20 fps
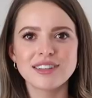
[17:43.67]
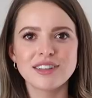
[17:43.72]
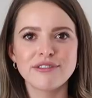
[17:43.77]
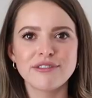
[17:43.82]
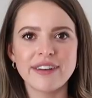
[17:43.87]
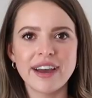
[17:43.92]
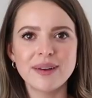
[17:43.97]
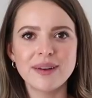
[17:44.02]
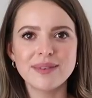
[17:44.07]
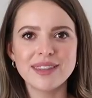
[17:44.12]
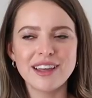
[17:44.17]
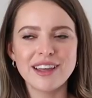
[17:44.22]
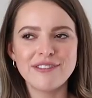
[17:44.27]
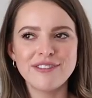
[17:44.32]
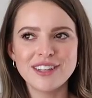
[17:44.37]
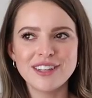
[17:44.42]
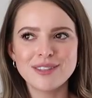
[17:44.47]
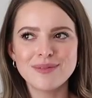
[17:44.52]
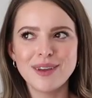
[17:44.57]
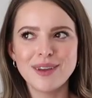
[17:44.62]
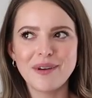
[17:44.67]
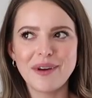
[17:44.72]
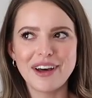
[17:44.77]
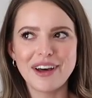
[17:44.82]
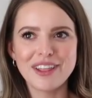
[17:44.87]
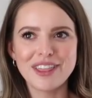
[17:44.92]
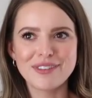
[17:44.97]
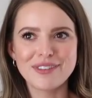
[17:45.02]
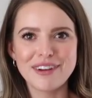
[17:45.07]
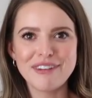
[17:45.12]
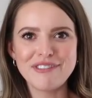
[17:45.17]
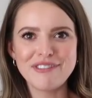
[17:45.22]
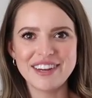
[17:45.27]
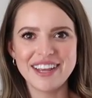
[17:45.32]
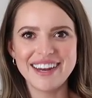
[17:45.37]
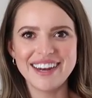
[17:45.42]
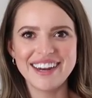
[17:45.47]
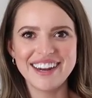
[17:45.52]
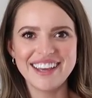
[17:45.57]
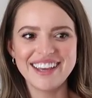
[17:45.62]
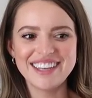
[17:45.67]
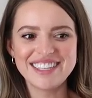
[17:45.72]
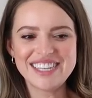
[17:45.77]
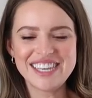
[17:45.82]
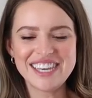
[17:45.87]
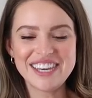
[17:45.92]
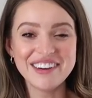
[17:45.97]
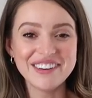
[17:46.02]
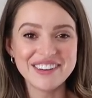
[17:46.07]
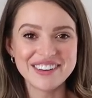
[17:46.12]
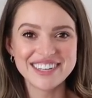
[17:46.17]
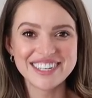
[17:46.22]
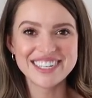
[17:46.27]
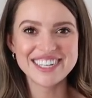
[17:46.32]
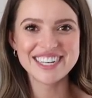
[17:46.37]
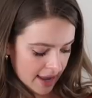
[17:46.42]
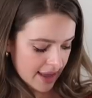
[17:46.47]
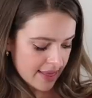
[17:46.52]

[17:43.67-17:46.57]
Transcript: To find one that fits me well, thrifted is huge.